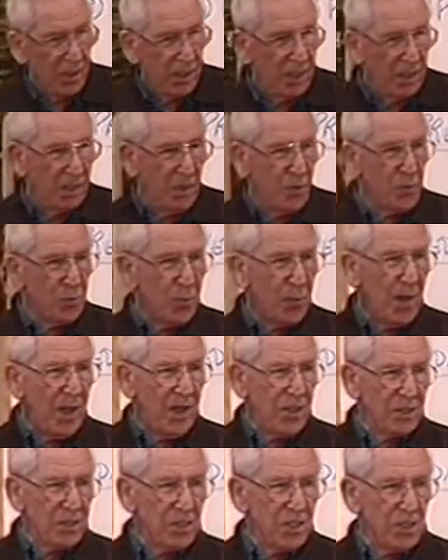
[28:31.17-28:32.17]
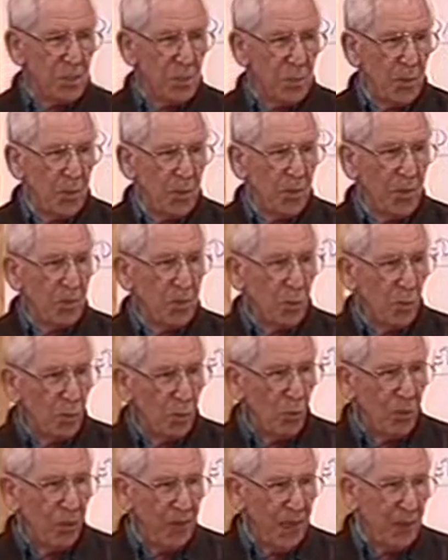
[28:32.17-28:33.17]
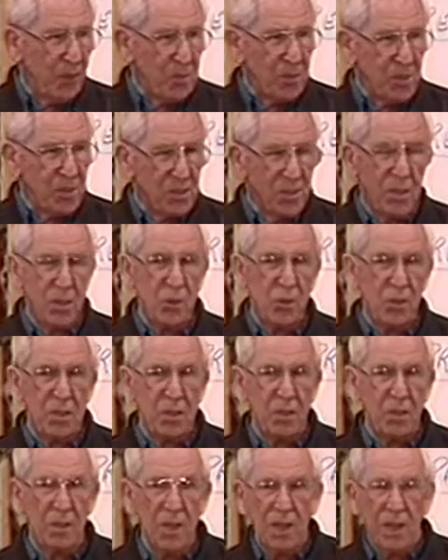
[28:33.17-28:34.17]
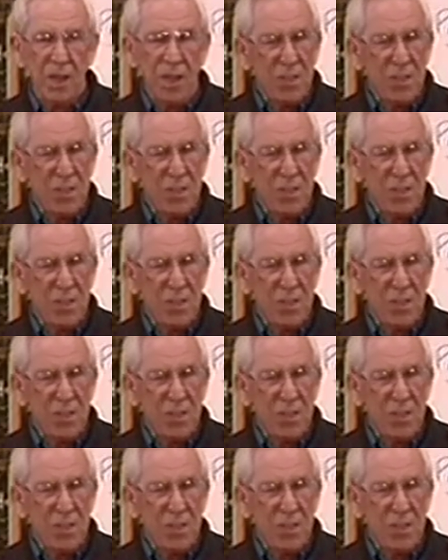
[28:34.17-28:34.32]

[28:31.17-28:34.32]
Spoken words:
he knows past experience, what happens in a situation like that.